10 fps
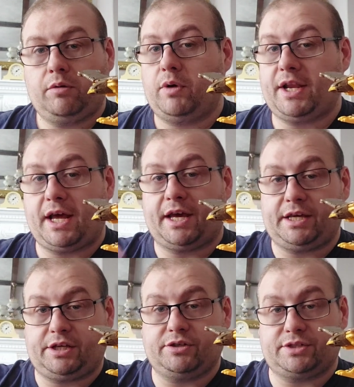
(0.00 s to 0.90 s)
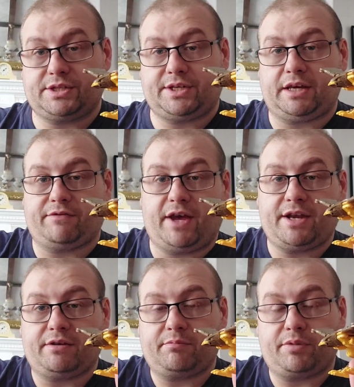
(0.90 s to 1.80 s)
when I go to
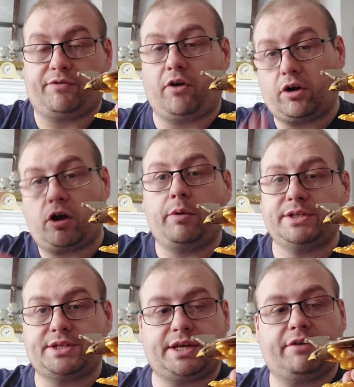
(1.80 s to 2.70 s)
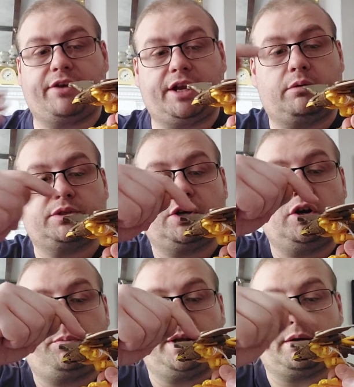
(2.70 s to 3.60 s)
TFN. Before going to TFN, I was
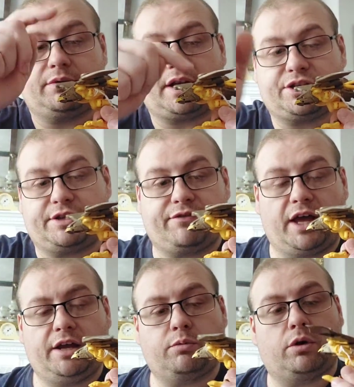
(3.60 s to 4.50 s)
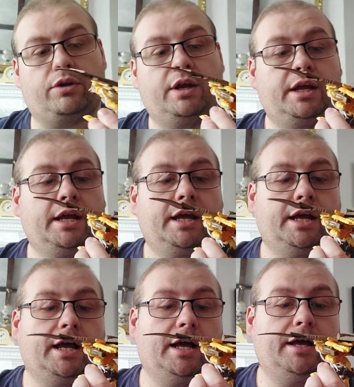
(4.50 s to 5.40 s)
hoping I would actually find one,
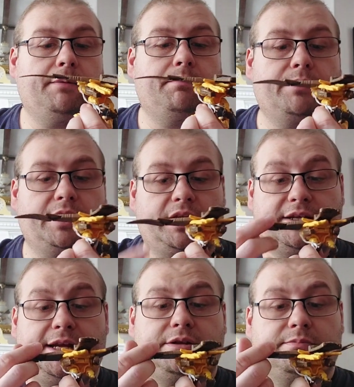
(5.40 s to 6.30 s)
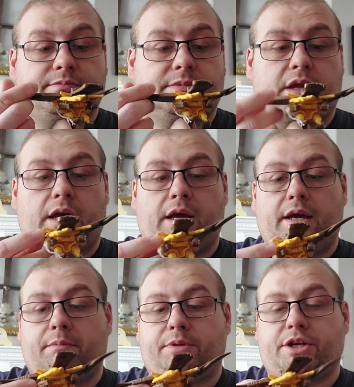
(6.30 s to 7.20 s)
and I did.
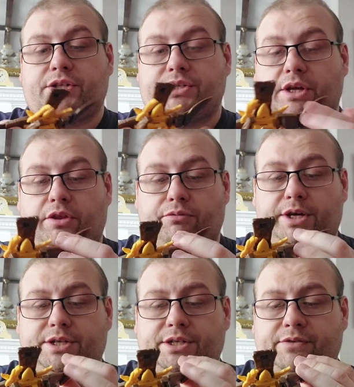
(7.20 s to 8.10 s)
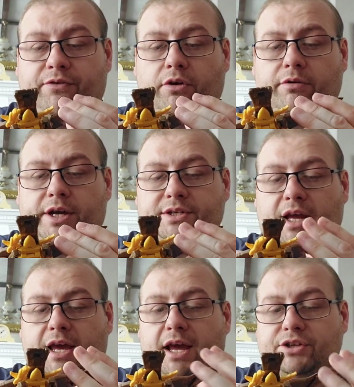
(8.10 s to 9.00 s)
Because the reason for it is
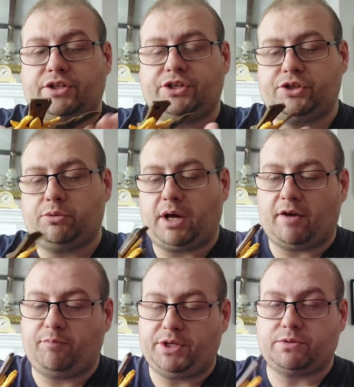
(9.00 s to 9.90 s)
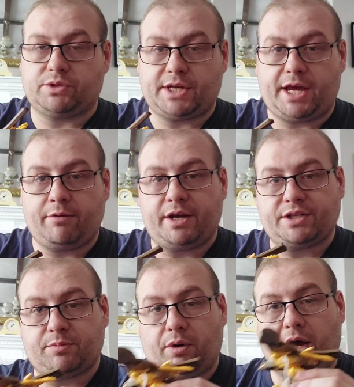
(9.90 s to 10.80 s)
I actually do have Beast Wars
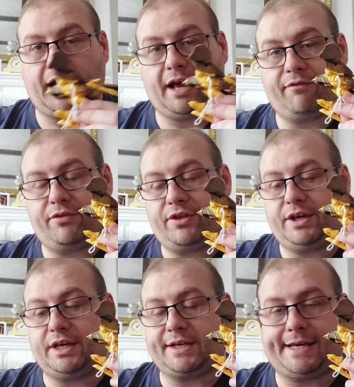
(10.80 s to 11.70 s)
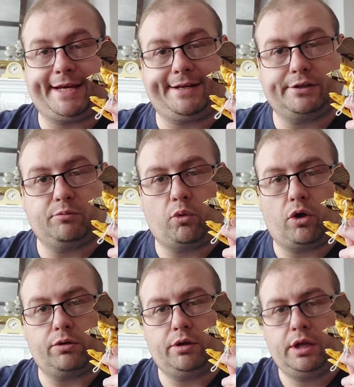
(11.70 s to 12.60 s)
Airazor, but I have the Kingdom
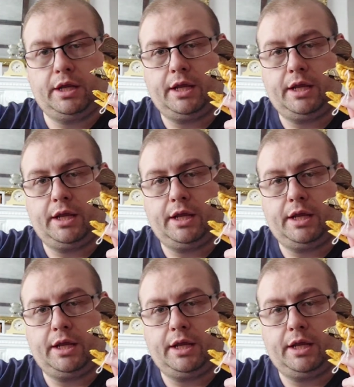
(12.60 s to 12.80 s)
one.